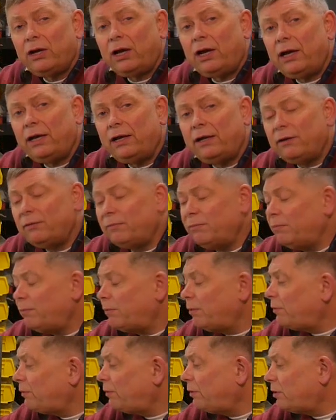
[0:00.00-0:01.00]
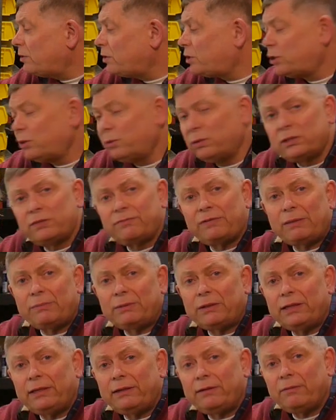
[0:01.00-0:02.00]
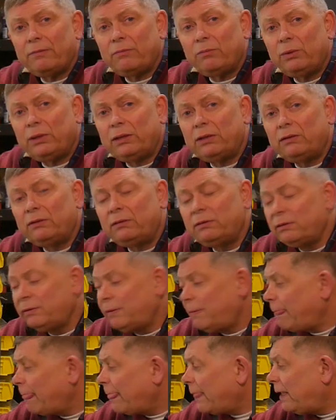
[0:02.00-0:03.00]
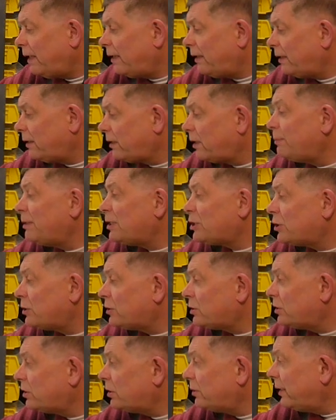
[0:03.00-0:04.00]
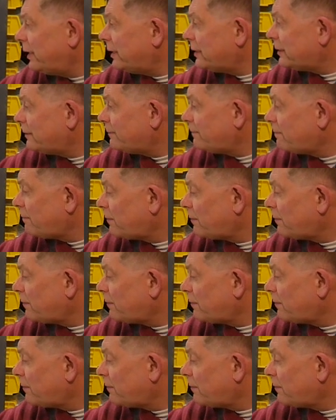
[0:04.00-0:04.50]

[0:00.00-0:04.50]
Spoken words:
that Stuart's family will commission to do it.